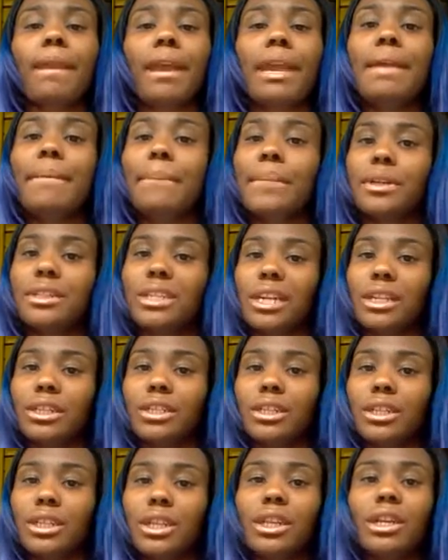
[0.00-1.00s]
heat
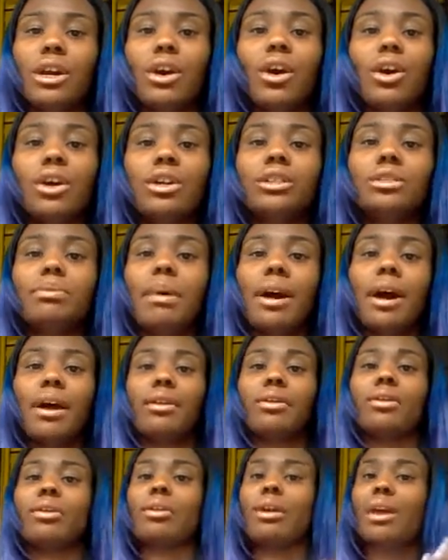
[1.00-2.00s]
protector in an orange
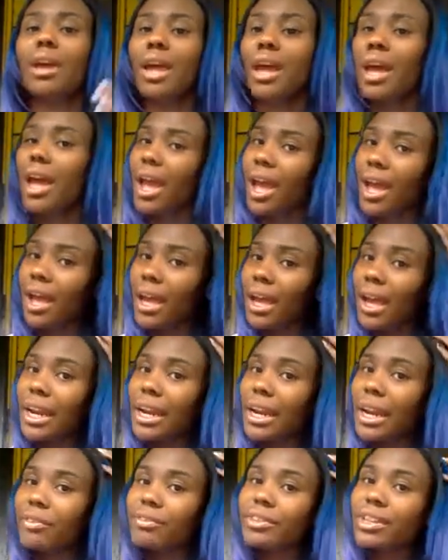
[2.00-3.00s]
bottle,
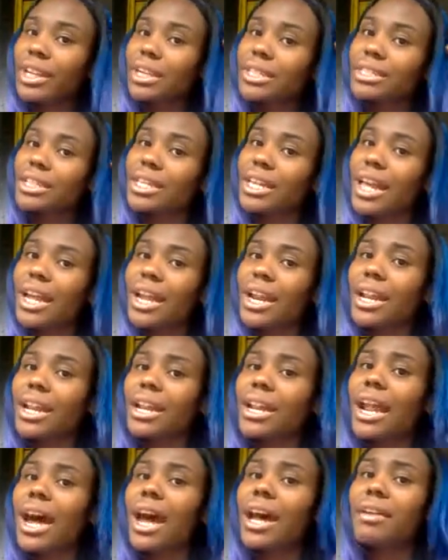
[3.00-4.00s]
and I realized that it had a
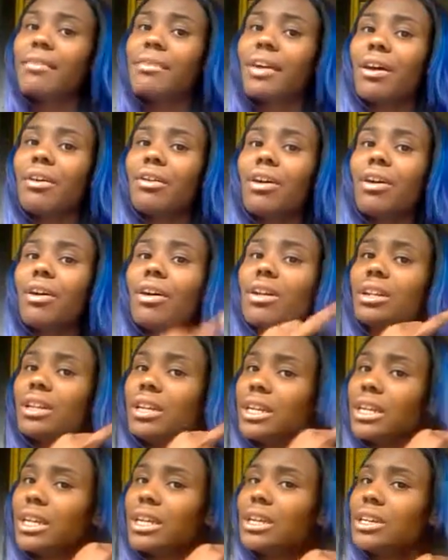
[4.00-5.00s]
lot of alcohol
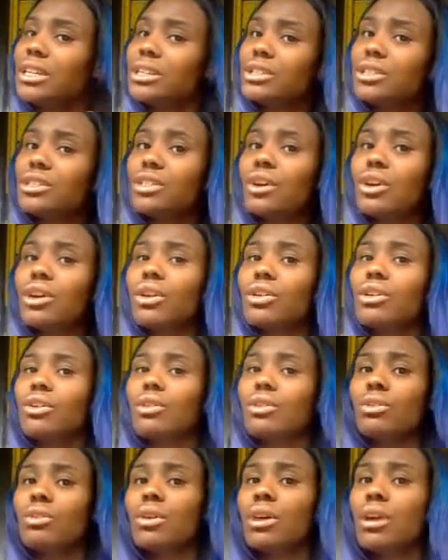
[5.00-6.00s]
in it.
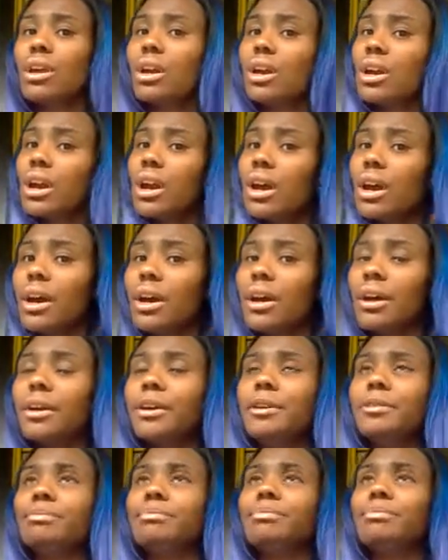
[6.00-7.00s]
So
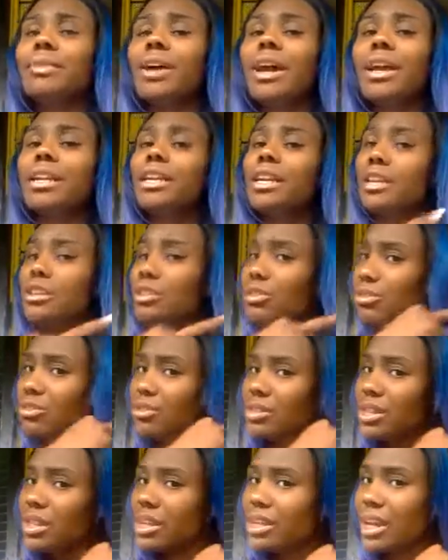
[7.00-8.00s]
I did
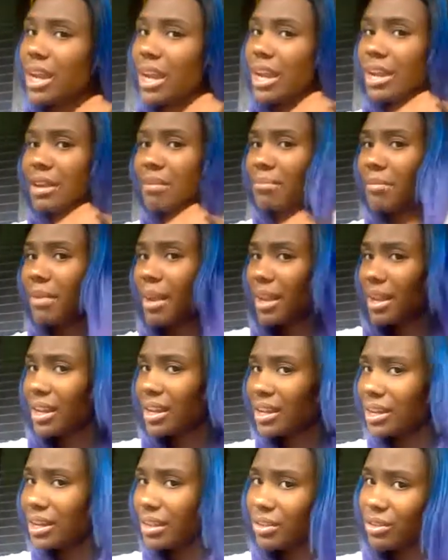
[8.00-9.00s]
use it, and it made
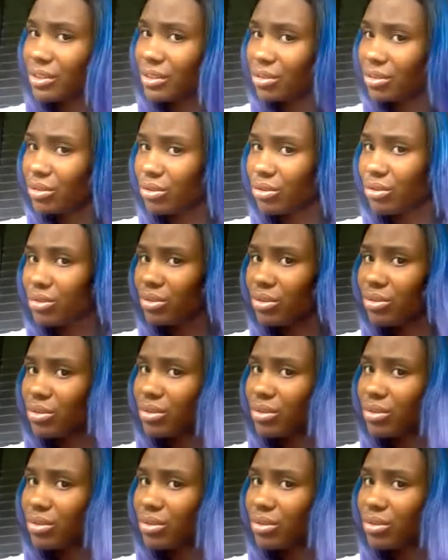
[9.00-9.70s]
it a little